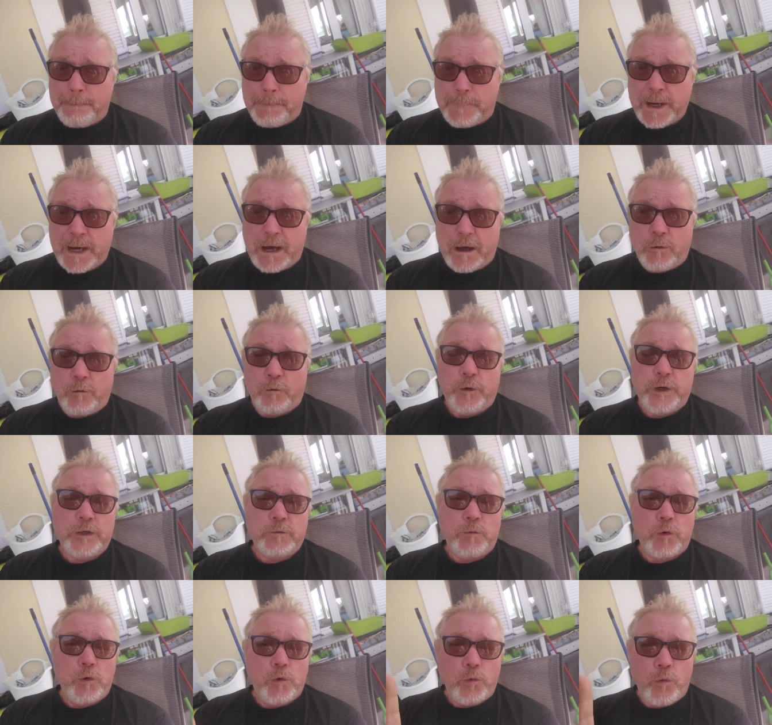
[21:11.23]
But we
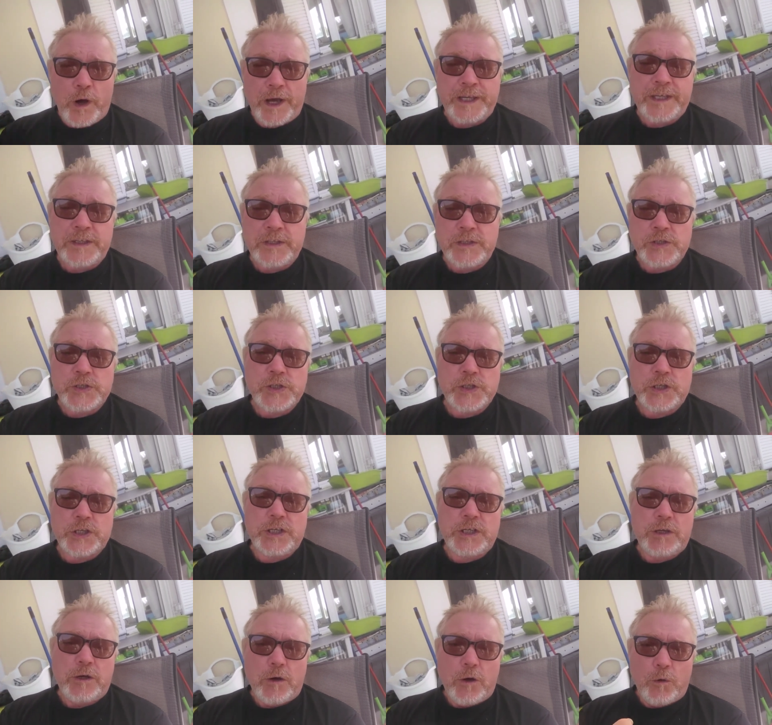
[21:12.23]
will wait and
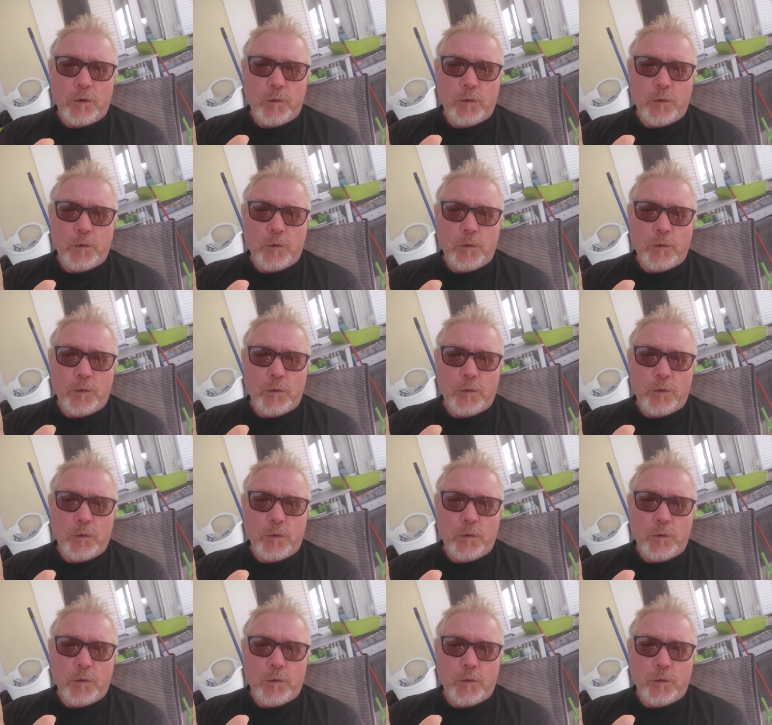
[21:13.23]
see